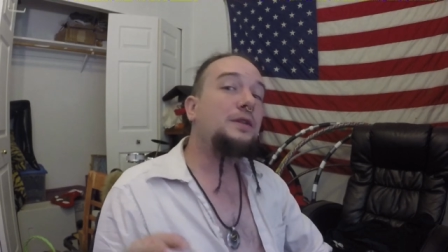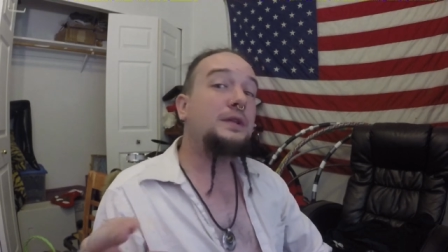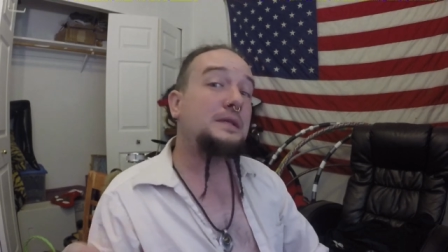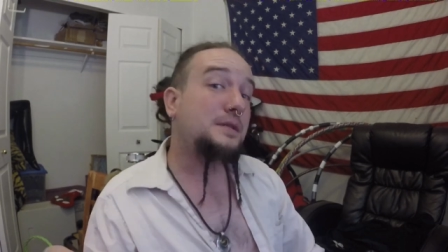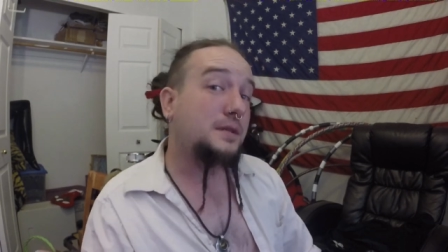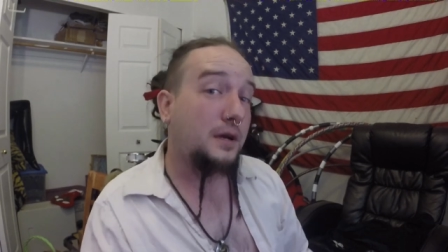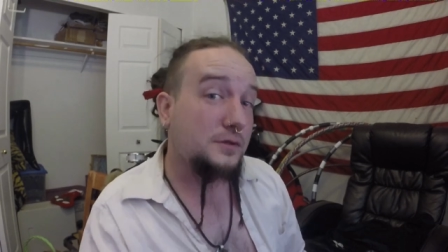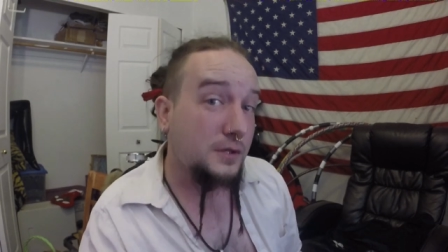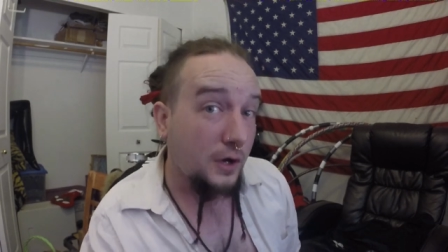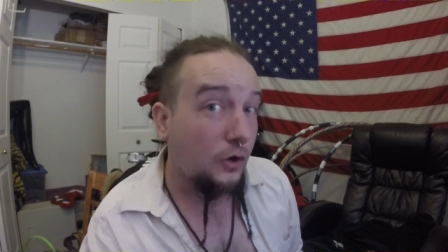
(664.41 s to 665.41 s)
This is
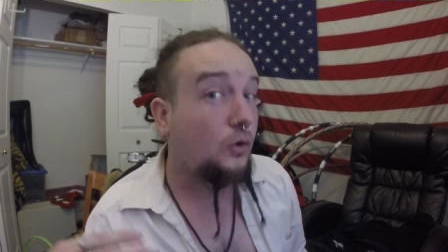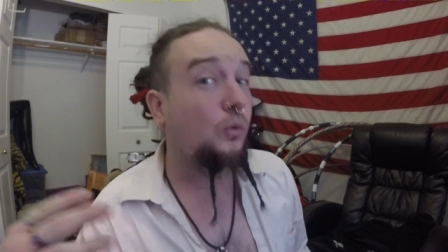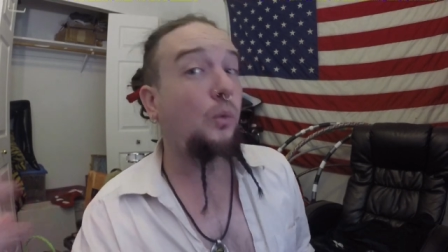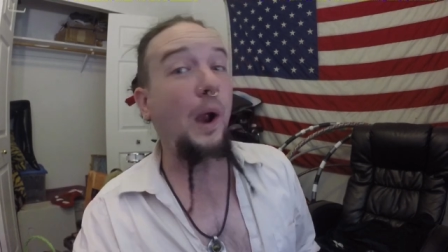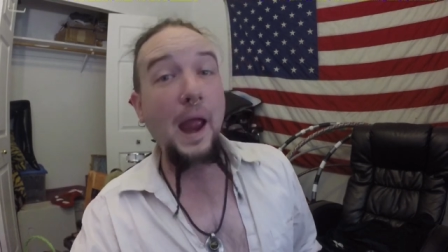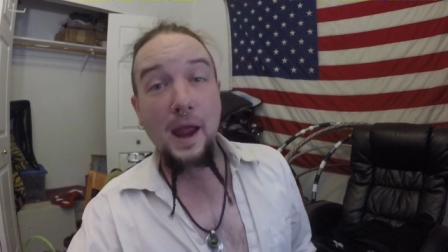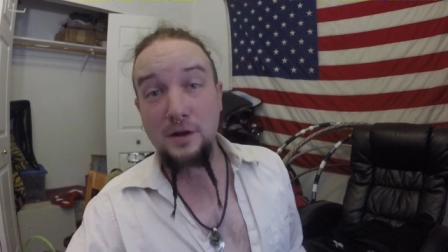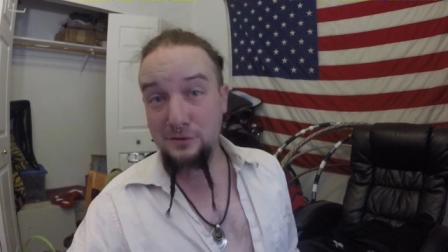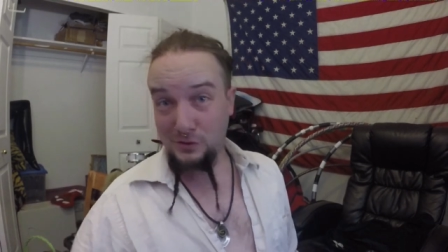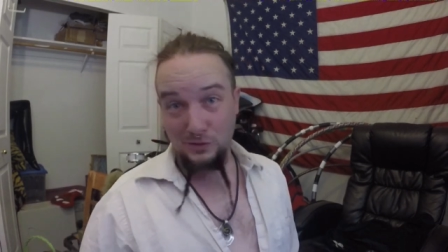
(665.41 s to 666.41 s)
actually a
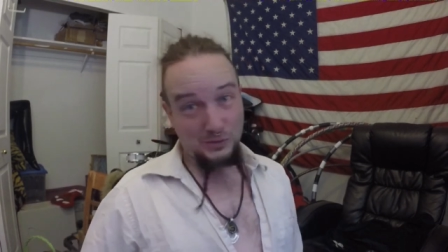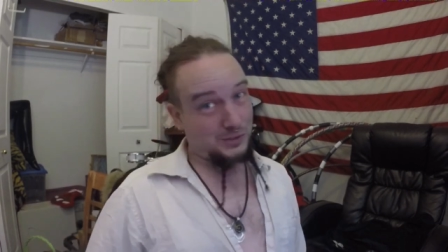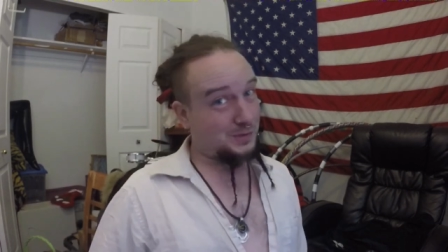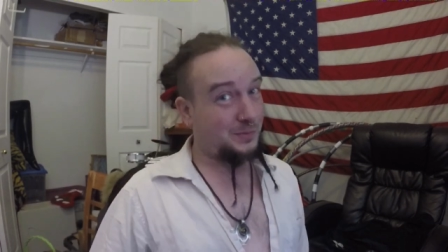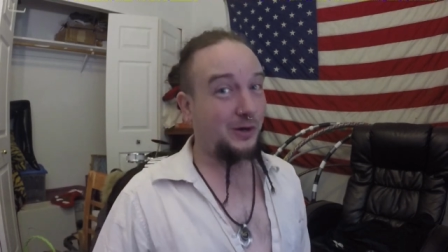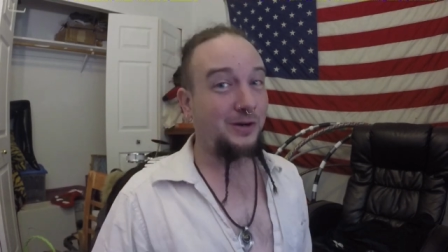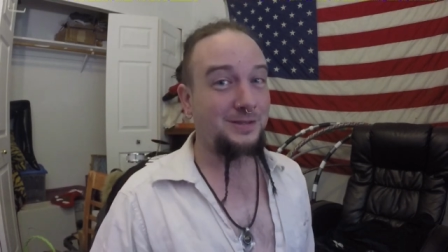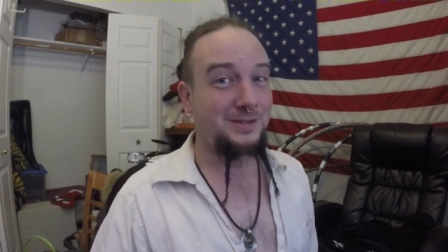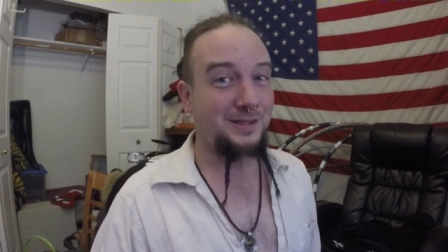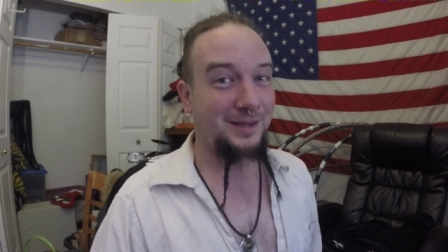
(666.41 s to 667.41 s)
grand
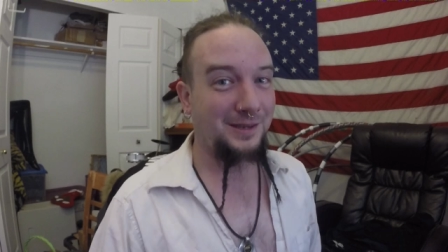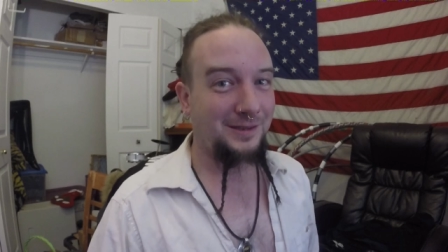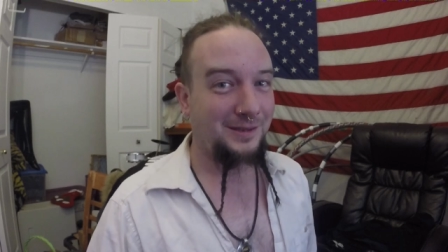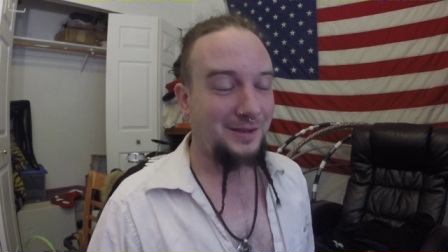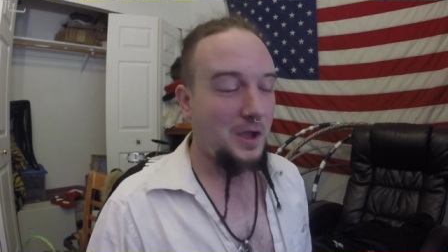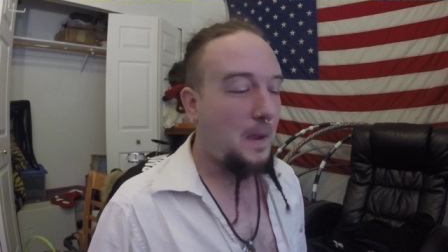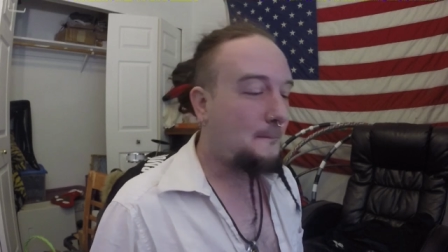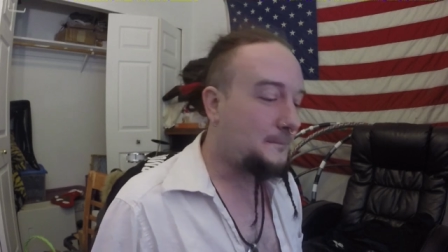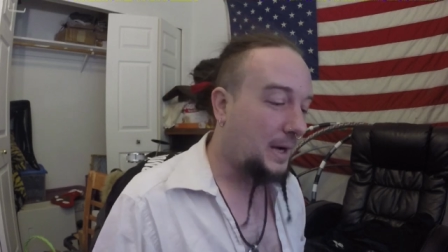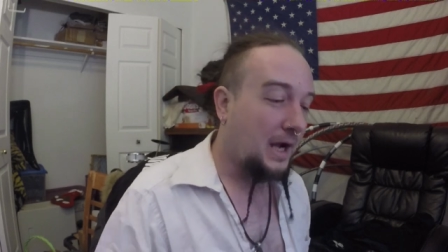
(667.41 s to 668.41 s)
conspiracy
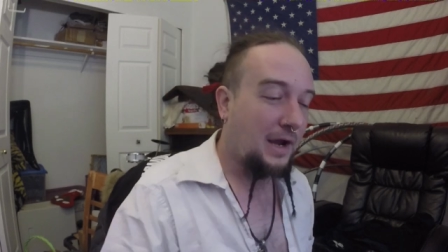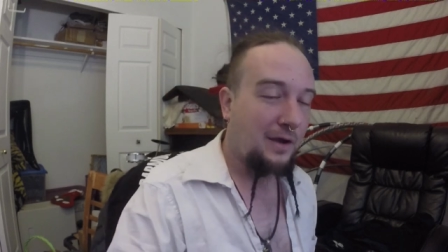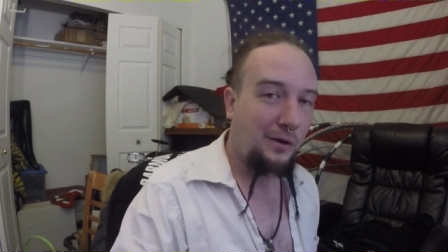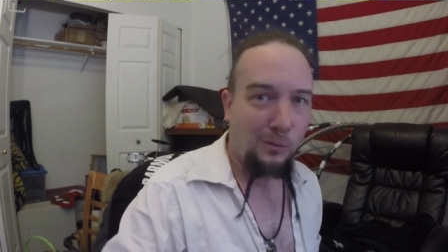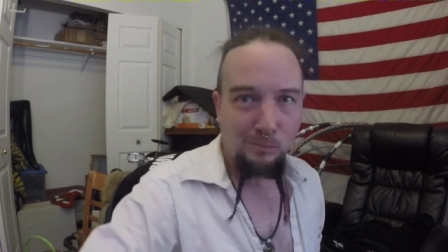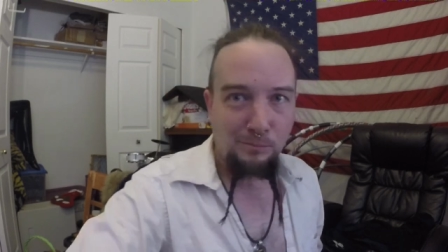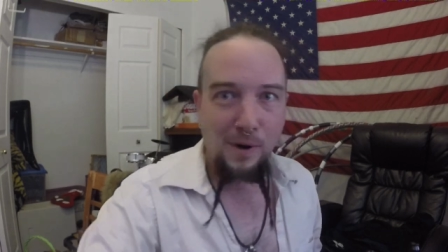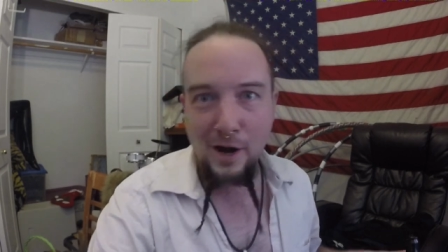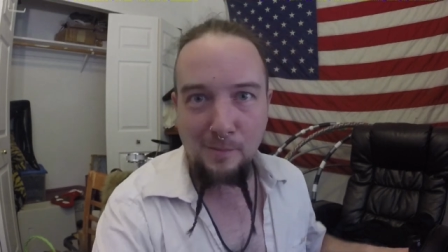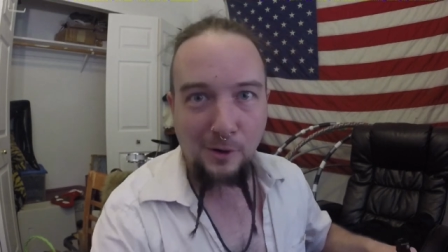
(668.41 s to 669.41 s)
by
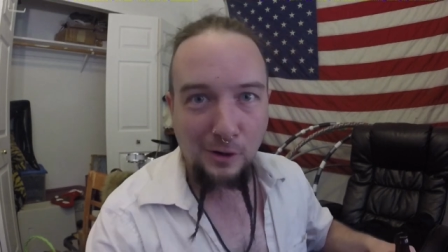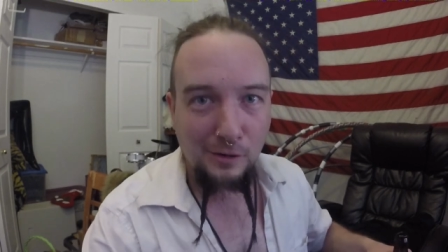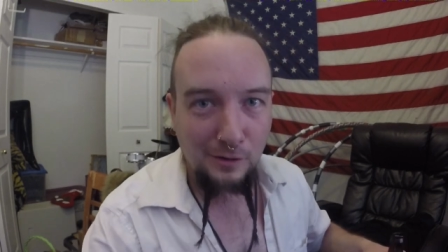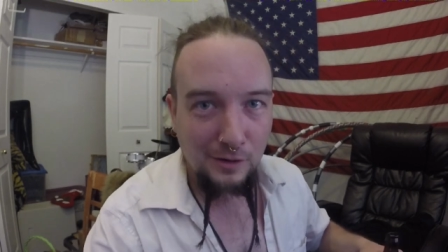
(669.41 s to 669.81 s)
Obama